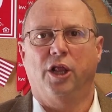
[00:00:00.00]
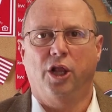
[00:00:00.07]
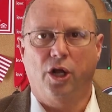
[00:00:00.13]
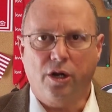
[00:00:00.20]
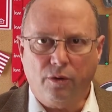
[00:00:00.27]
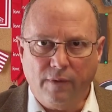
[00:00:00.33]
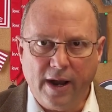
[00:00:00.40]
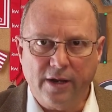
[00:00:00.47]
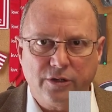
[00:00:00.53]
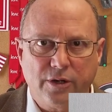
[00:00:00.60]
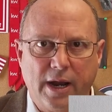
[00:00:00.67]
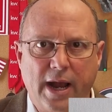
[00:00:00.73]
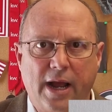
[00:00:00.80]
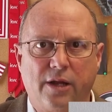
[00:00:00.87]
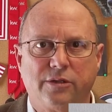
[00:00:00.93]
Look around
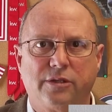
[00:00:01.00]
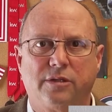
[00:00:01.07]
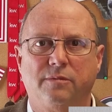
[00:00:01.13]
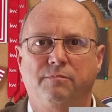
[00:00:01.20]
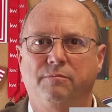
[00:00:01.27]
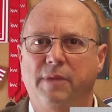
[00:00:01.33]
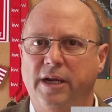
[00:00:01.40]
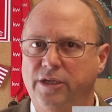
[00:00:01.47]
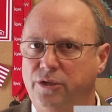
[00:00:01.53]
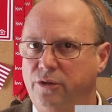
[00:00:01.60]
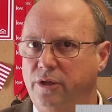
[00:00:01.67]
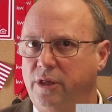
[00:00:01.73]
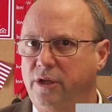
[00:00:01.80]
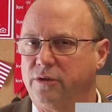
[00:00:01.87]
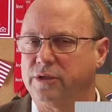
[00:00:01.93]
your house, make sure
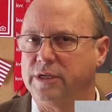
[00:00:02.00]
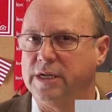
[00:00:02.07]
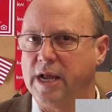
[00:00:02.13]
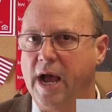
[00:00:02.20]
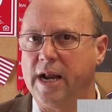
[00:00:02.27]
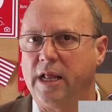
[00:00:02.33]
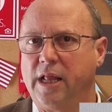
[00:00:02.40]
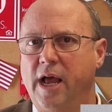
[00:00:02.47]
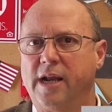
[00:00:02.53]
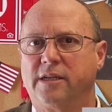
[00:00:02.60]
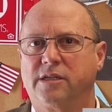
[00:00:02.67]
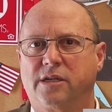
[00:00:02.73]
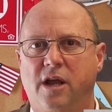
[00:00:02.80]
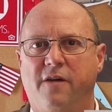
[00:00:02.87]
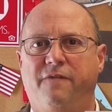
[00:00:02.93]
that there's not a lot
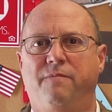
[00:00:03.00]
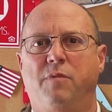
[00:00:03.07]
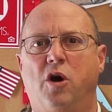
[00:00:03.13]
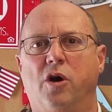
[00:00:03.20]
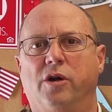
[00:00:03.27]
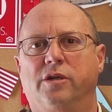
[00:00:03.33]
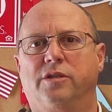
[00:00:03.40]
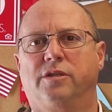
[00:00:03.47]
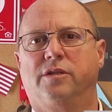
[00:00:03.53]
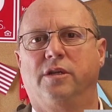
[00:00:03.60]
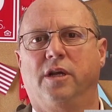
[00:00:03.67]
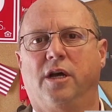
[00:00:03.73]
of scuff marks,